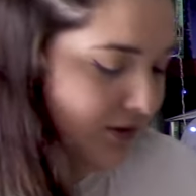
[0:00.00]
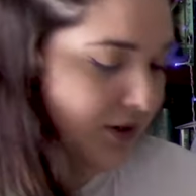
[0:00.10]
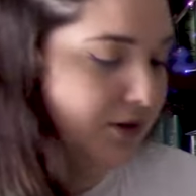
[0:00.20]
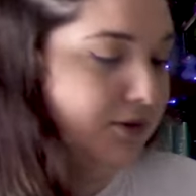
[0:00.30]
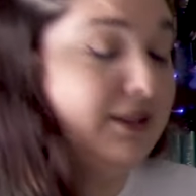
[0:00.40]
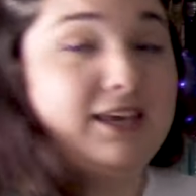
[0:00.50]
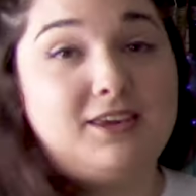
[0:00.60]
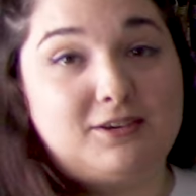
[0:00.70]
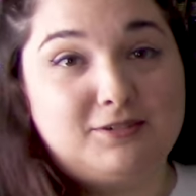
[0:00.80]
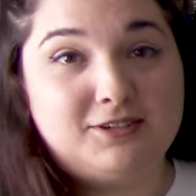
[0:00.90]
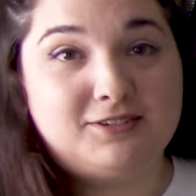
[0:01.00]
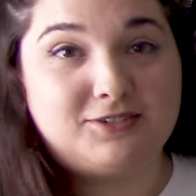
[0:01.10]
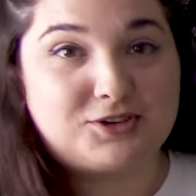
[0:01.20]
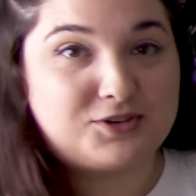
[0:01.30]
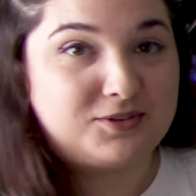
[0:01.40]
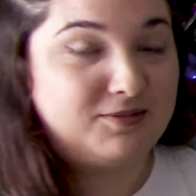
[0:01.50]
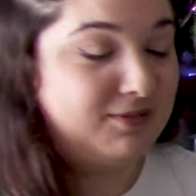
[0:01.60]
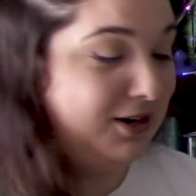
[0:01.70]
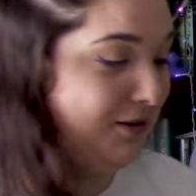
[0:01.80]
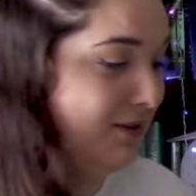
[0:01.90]
So thank you first,
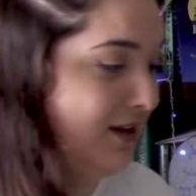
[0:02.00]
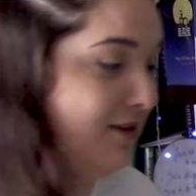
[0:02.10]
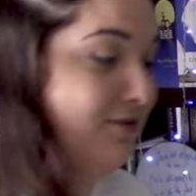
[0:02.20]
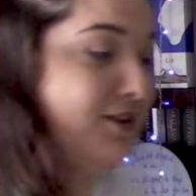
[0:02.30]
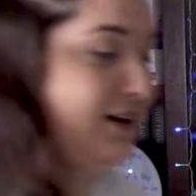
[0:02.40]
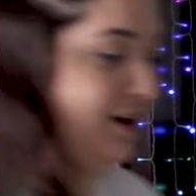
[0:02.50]
you know, thank you for that